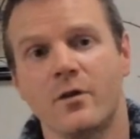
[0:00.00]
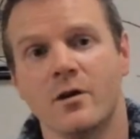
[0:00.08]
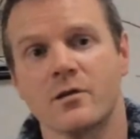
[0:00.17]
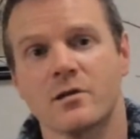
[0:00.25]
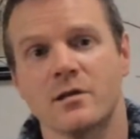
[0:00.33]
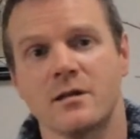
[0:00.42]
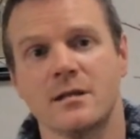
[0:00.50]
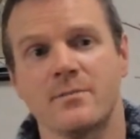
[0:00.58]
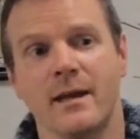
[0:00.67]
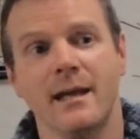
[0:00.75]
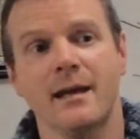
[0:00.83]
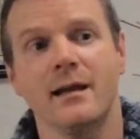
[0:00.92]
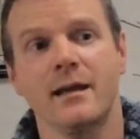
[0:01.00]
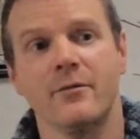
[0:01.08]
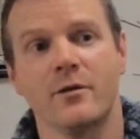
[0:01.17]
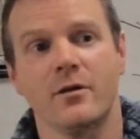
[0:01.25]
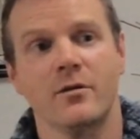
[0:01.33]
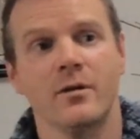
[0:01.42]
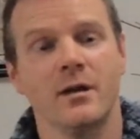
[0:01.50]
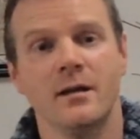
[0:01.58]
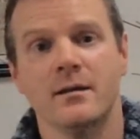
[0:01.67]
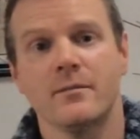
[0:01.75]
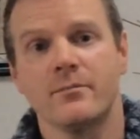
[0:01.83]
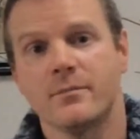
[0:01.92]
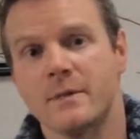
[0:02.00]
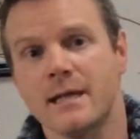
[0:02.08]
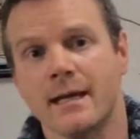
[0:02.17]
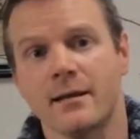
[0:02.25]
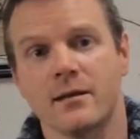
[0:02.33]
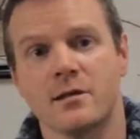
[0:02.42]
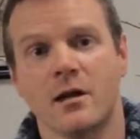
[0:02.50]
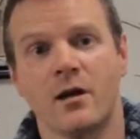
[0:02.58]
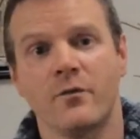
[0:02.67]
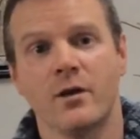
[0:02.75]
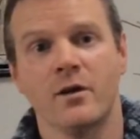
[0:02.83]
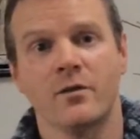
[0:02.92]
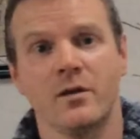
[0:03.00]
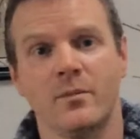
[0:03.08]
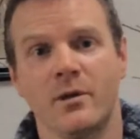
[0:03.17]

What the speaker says: functions, mainly for taking the turf out of the